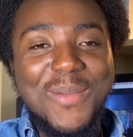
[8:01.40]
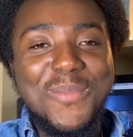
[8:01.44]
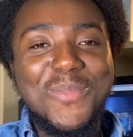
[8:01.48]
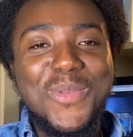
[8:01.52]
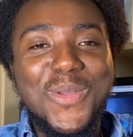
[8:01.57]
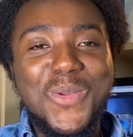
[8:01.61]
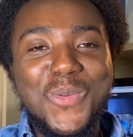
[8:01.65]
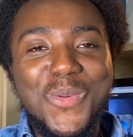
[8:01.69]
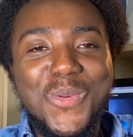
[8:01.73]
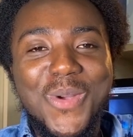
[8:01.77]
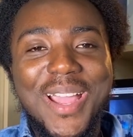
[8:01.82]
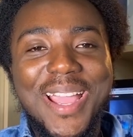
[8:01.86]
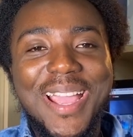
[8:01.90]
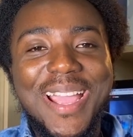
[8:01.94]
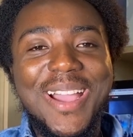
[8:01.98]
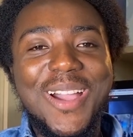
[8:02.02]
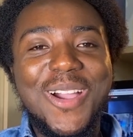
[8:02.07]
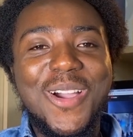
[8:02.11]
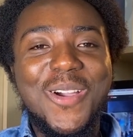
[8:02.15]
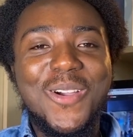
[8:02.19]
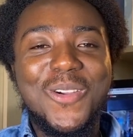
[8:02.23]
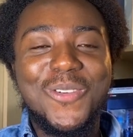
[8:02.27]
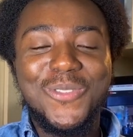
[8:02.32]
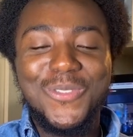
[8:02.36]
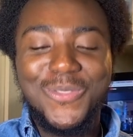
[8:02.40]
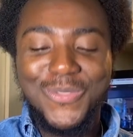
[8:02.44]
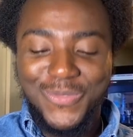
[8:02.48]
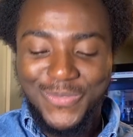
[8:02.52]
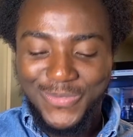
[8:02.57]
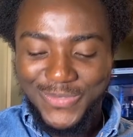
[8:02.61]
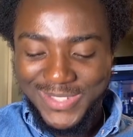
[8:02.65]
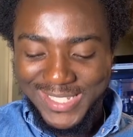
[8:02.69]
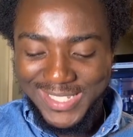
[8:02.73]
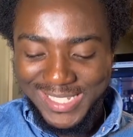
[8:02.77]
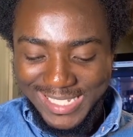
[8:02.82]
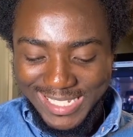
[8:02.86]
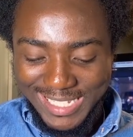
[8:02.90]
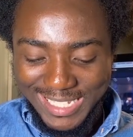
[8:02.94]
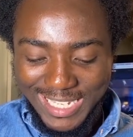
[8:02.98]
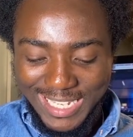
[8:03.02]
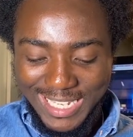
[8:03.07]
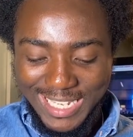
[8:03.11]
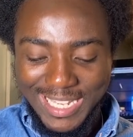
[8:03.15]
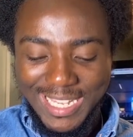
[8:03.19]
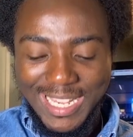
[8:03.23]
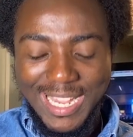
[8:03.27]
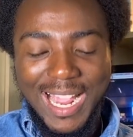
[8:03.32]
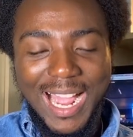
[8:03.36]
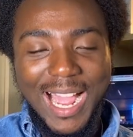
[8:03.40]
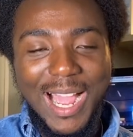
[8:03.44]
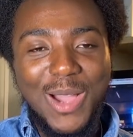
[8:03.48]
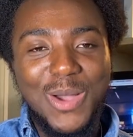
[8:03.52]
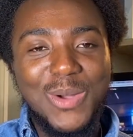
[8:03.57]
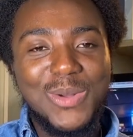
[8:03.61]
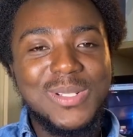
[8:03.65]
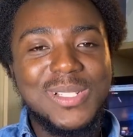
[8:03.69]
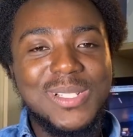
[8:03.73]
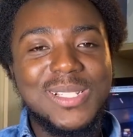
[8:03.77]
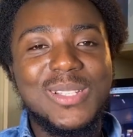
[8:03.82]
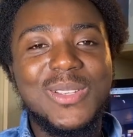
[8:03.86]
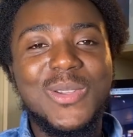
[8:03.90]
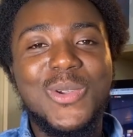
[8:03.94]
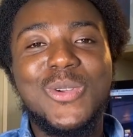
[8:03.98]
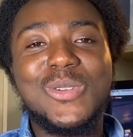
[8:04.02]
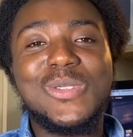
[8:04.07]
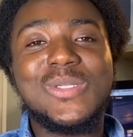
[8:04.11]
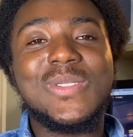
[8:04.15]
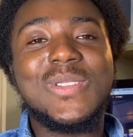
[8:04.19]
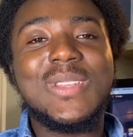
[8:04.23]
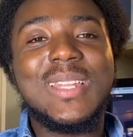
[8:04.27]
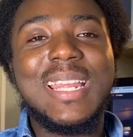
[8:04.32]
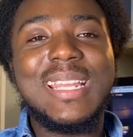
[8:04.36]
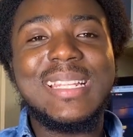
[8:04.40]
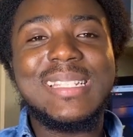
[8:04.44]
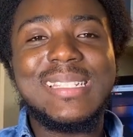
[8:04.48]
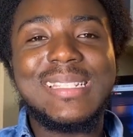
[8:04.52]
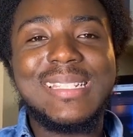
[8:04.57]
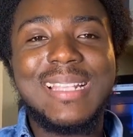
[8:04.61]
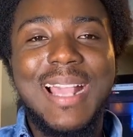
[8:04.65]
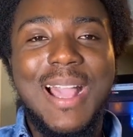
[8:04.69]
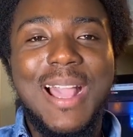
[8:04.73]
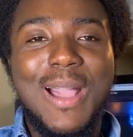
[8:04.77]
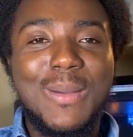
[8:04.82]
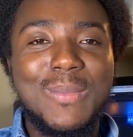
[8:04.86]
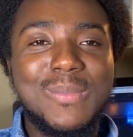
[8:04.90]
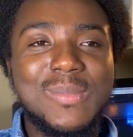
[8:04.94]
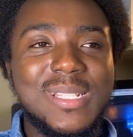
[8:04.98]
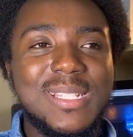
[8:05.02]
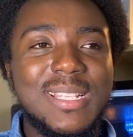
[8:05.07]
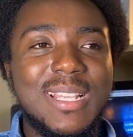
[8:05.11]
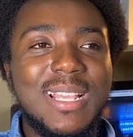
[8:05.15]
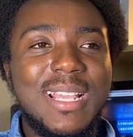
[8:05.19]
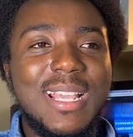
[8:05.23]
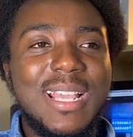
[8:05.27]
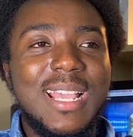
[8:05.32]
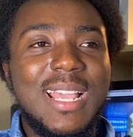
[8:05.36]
beware of tea house or student scams.